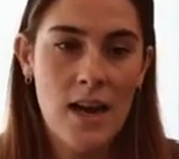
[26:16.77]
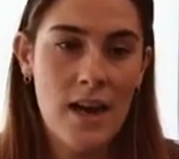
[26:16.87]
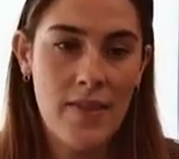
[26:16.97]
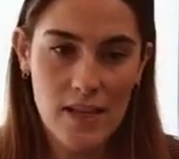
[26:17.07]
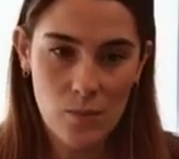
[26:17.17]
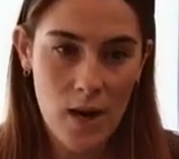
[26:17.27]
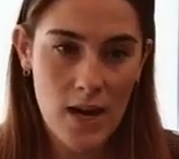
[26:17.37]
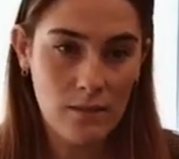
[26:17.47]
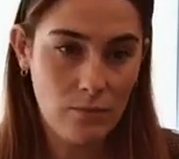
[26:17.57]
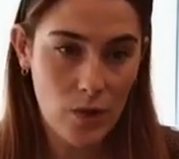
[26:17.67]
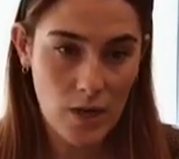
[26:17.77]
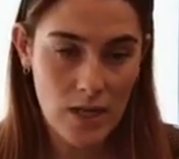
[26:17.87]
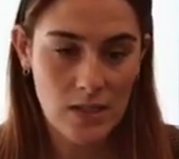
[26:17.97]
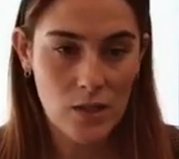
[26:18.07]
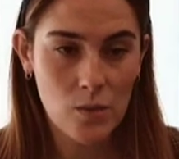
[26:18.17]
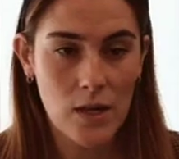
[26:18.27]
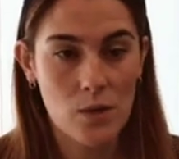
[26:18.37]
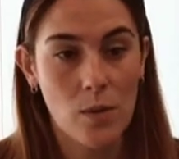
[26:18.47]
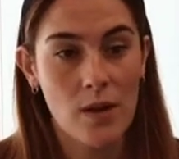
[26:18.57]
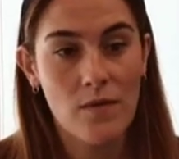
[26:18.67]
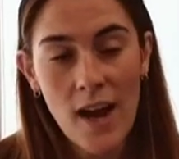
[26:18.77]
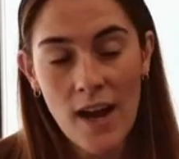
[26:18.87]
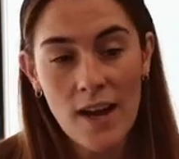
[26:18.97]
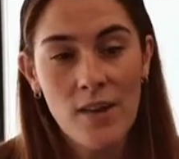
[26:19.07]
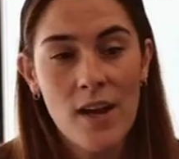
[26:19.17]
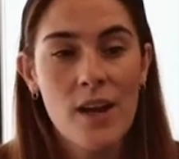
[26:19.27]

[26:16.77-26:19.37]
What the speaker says: And that's why looking into 2025,